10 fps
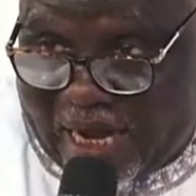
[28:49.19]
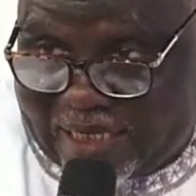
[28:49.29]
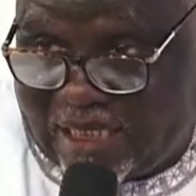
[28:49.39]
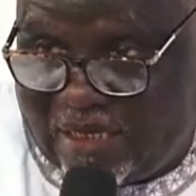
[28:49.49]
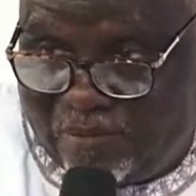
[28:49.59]

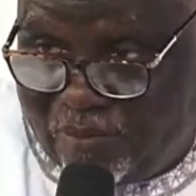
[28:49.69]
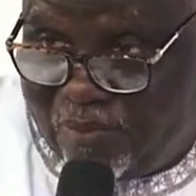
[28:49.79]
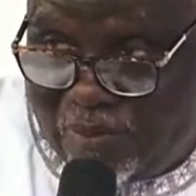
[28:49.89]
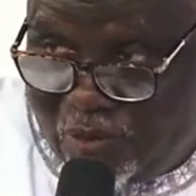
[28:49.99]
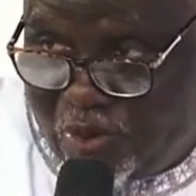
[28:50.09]
ask
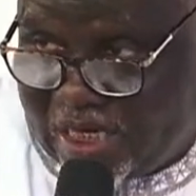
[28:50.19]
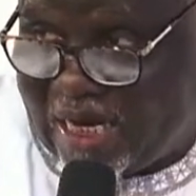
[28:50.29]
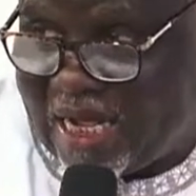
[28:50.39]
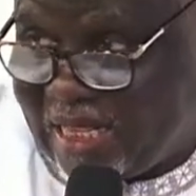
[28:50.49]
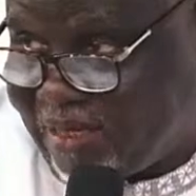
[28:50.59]
him to
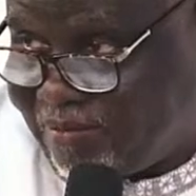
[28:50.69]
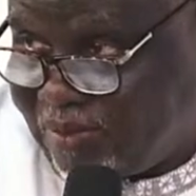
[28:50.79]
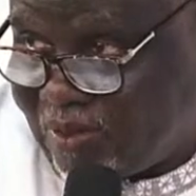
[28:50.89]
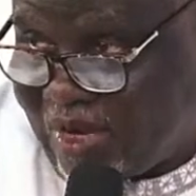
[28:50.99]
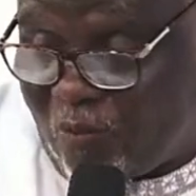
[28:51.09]
declare them.
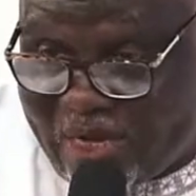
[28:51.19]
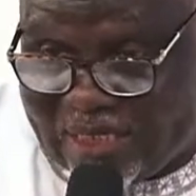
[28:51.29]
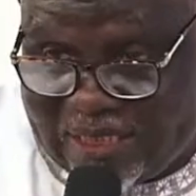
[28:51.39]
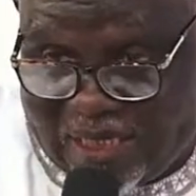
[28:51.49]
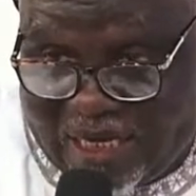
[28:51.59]
And
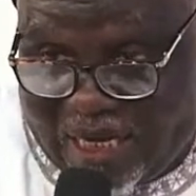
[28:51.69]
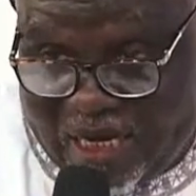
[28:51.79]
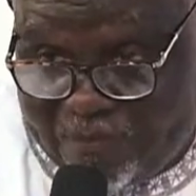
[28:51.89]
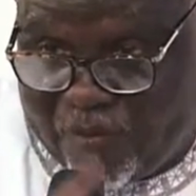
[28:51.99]
once he